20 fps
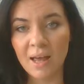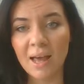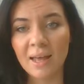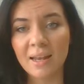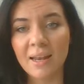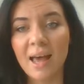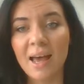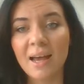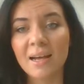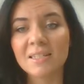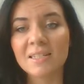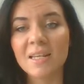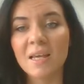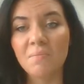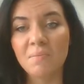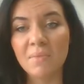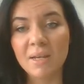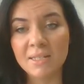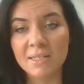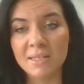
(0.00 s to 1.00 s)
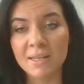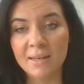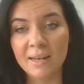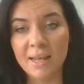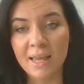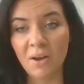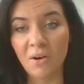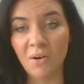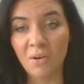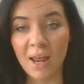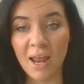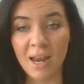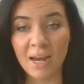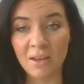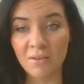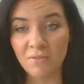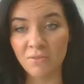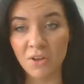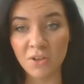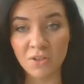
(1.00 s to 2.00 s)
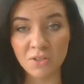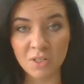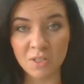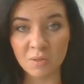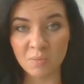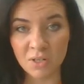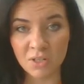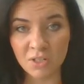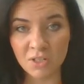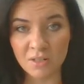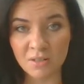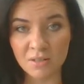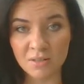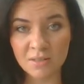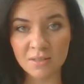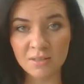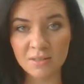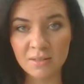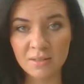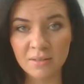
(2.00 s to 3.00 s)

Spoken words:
and act immediately on any of those suspicions.